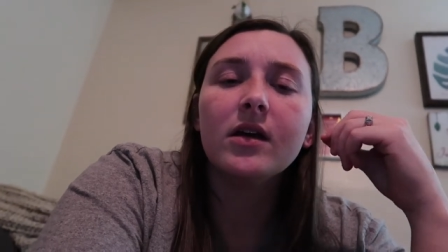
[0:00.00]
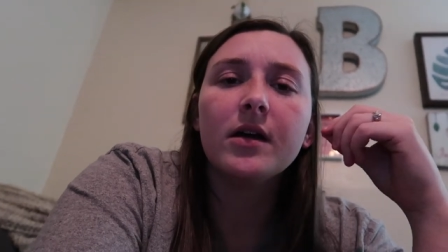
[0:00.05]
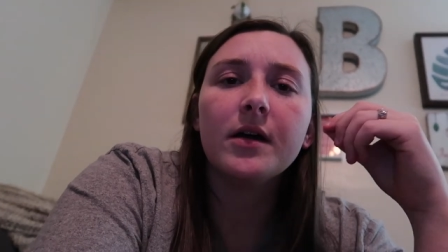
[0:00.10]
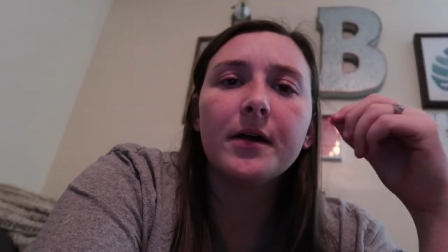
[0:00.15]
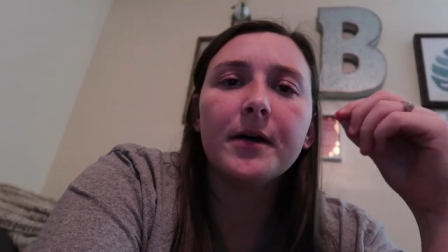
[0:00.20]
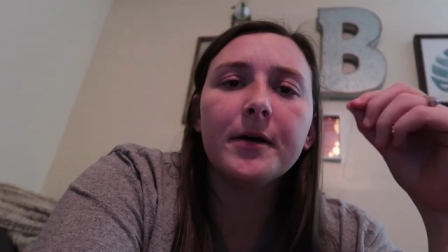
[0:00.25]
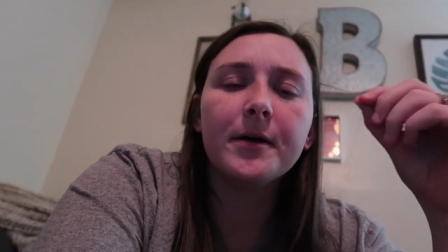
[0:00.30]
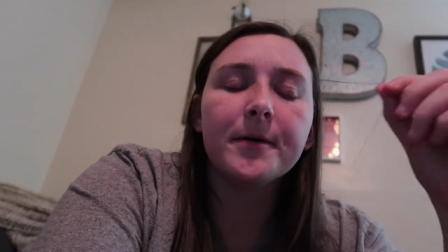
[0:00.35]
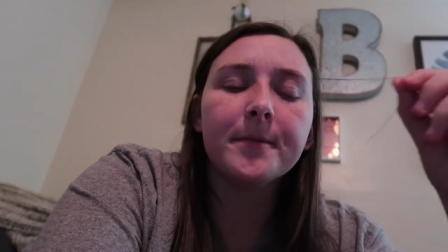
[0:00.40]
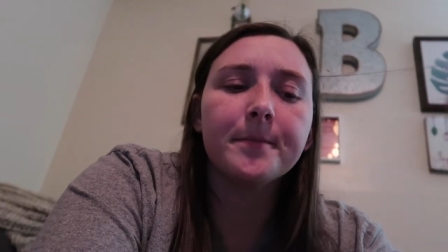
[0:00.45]

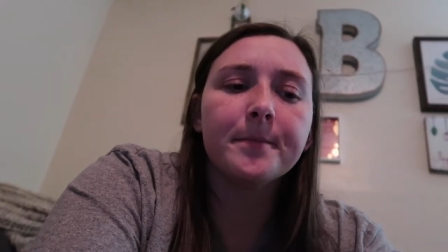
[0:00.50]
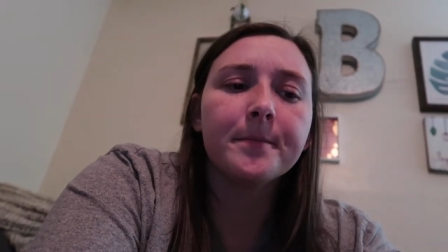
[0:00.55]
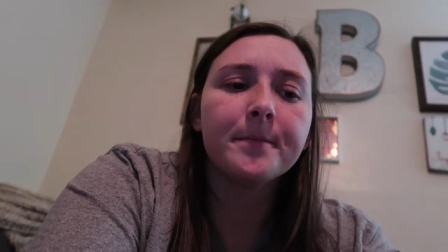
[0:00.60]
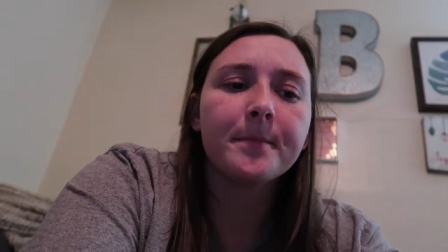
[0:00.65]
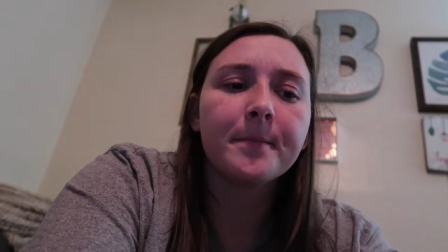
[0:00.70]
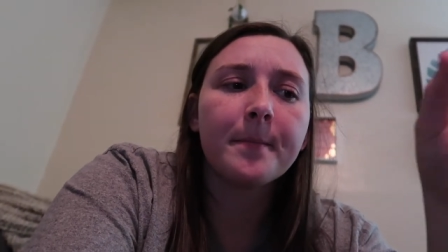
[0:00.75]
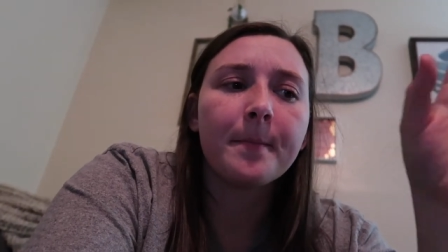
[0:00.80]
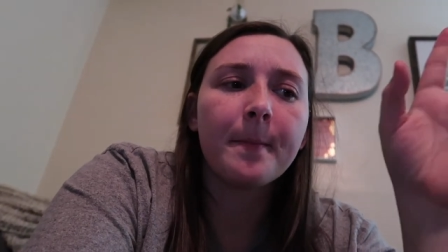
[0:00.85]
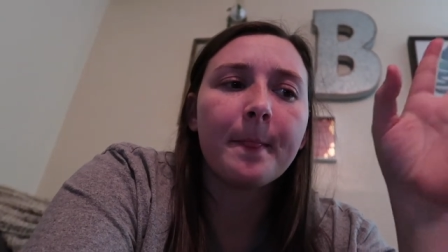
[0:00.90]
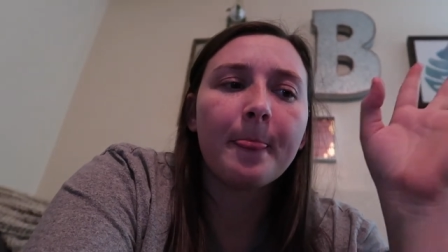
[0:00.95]
Um,
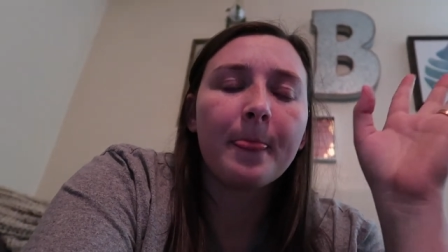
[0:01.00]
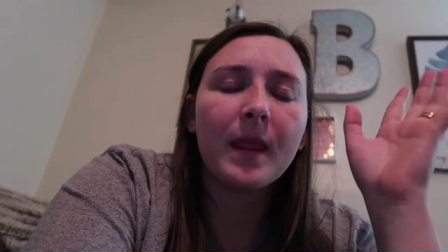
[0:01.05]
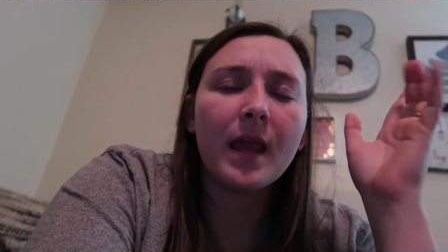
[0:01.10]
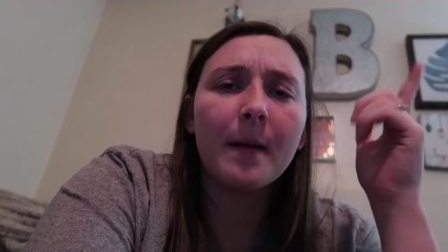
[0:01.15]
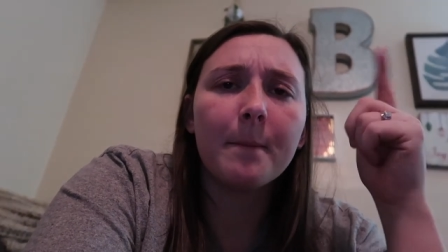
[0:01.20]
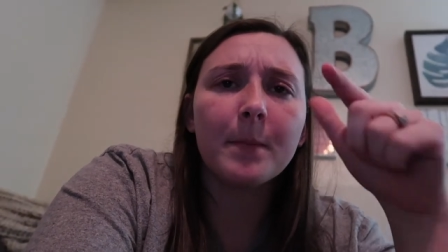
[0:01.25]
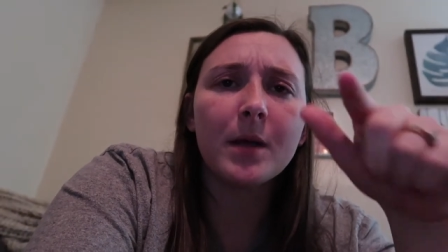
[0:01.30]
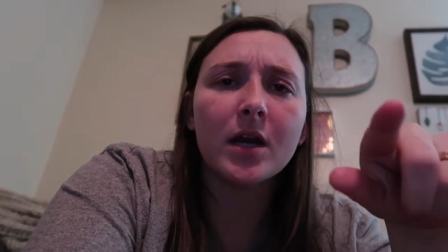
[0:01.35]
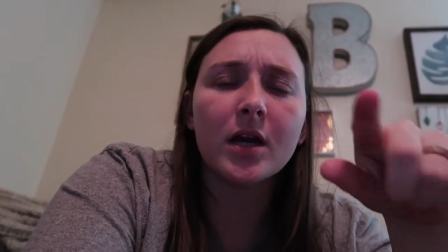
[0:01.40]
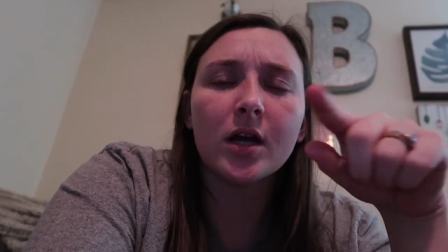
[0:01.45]

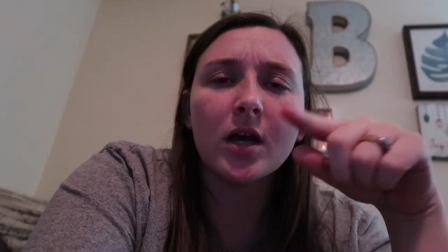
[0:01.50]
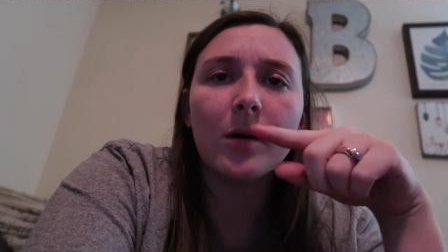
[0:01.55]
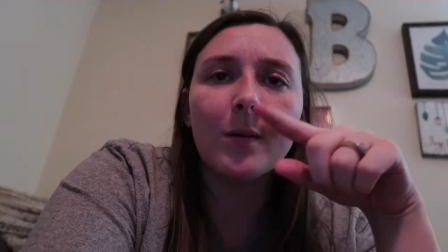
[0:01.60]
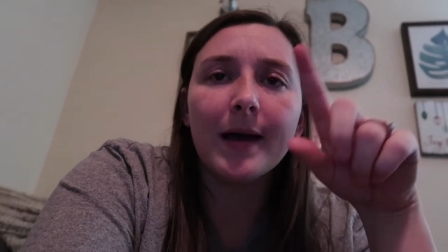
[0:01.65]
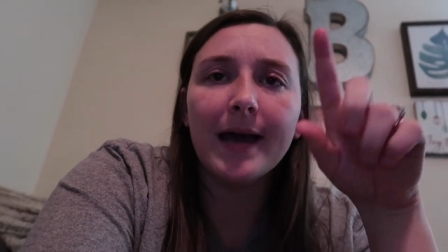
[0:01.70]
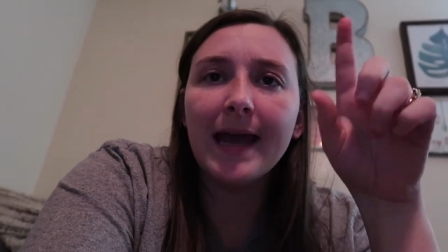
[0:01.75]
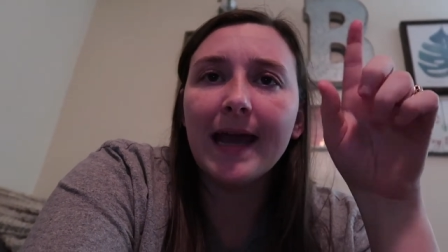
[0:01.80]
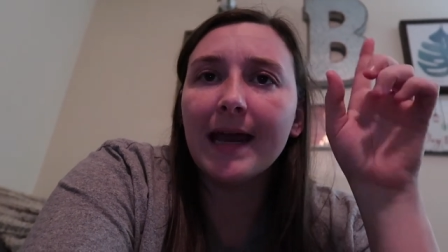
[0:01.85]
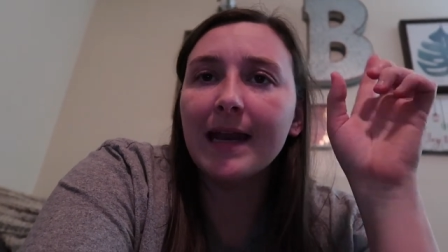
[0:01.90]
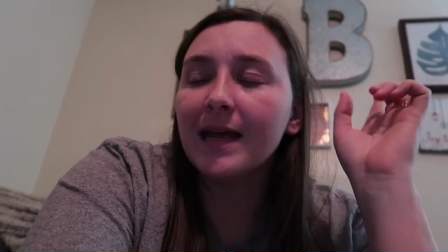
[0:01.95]
I'm gonna go
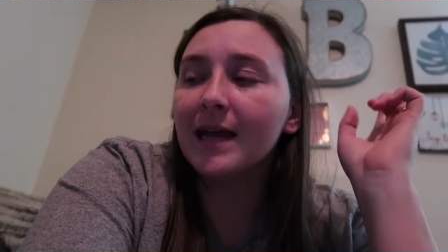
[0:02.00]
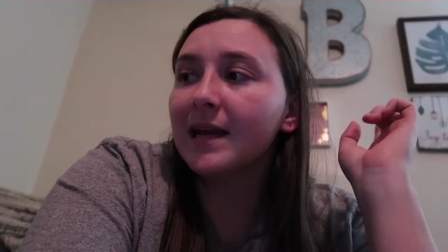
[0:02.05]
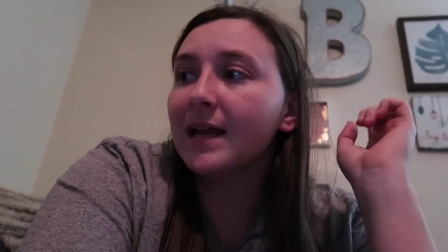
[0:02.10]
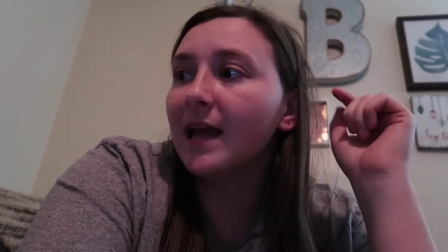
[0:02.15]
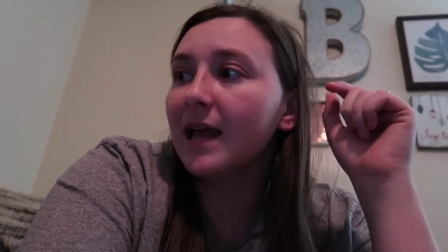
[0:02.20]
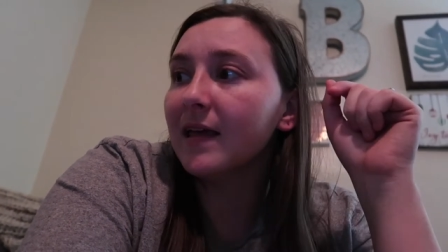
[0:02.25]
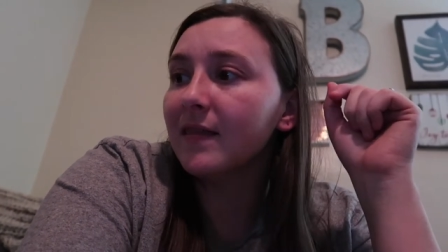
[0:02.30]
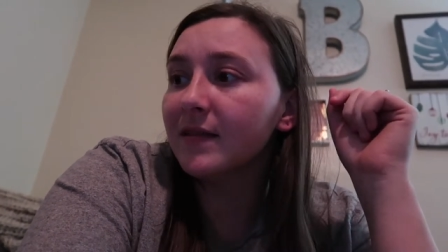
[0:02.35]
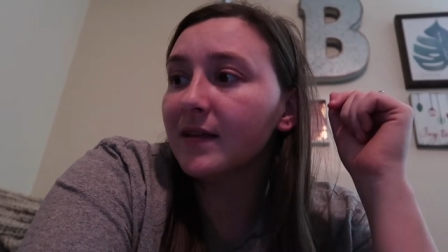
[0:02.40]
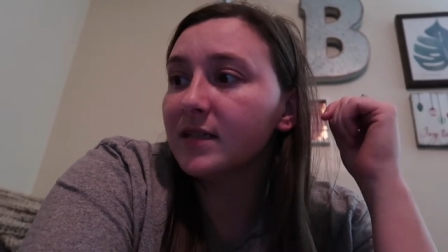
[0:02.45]
ahead and
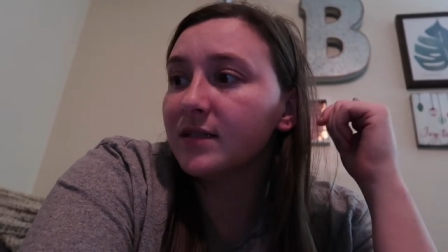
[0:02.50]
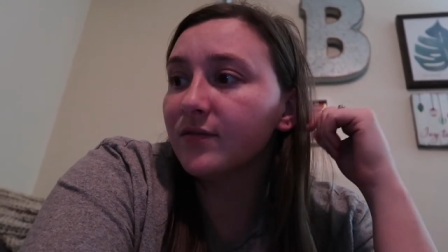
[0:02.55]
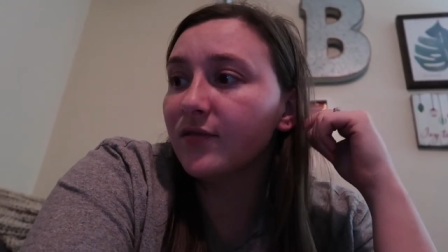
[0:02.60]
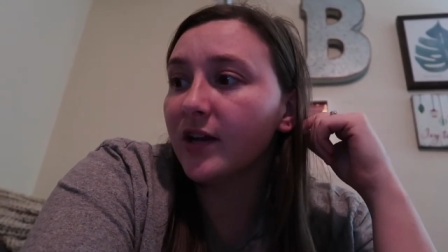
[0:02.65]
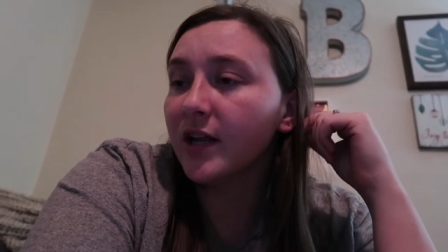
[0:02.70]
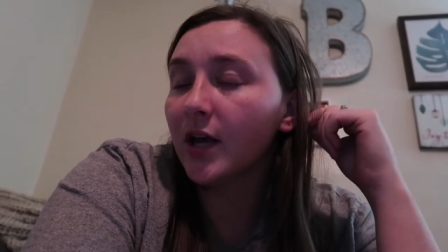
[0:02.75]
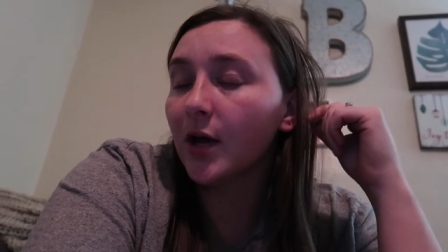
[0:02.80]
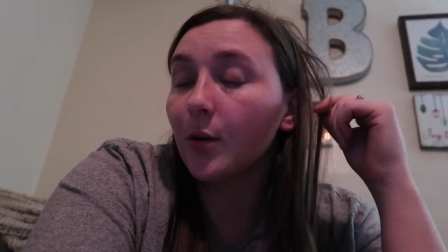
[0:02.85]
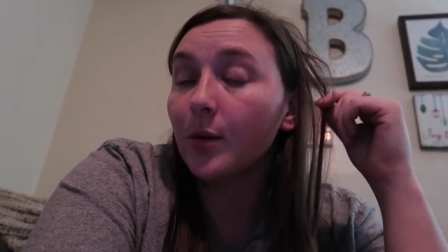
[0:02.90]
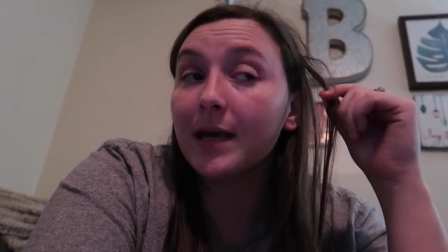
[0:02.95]
end this
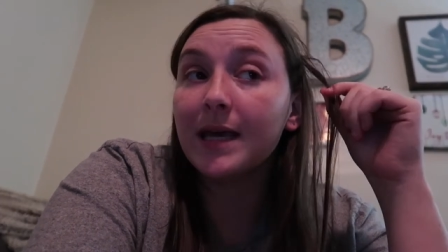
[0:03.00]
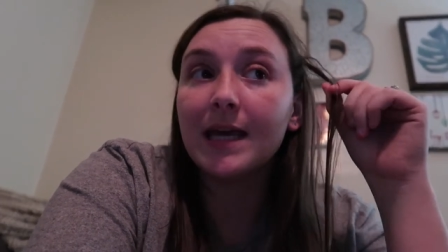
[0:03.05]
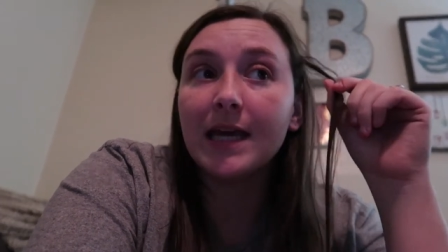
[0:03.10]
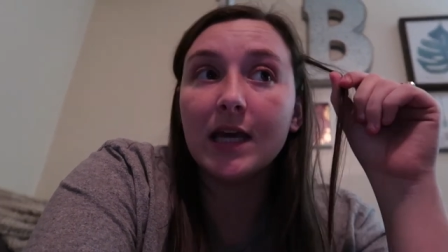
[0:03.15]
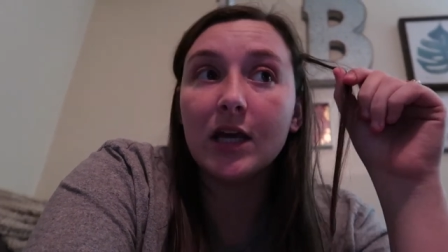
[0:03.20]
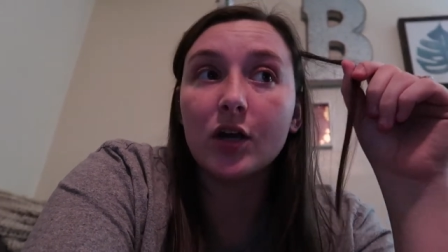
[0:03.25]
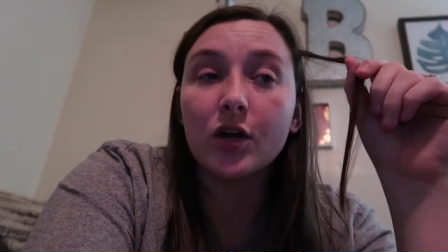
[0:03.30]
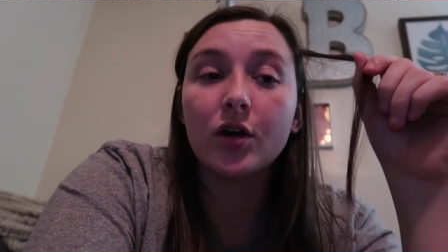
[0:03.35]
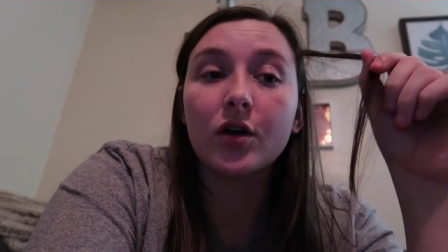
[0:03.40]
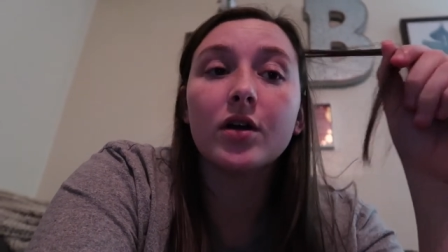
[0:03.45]
video
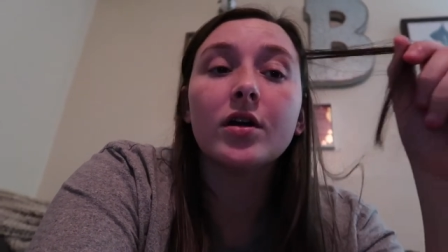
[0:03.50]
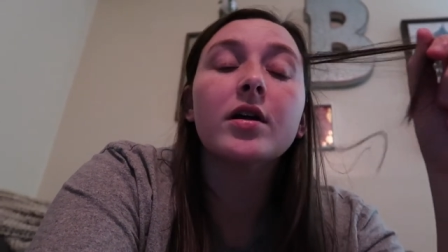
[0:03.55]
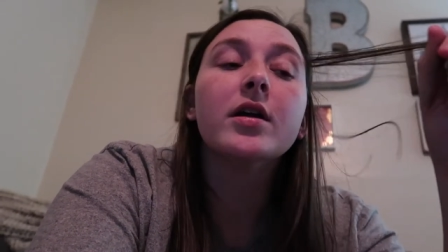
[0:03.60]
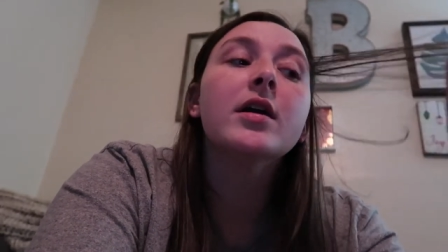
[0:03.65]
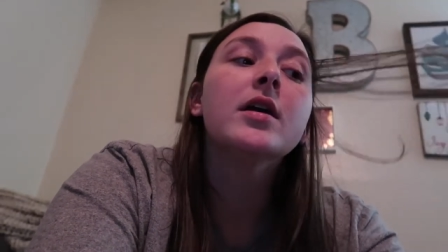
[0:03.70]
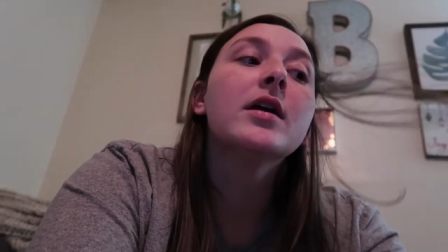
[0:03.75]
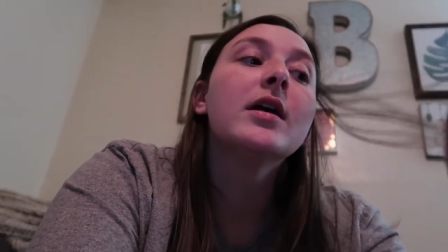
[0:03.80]
here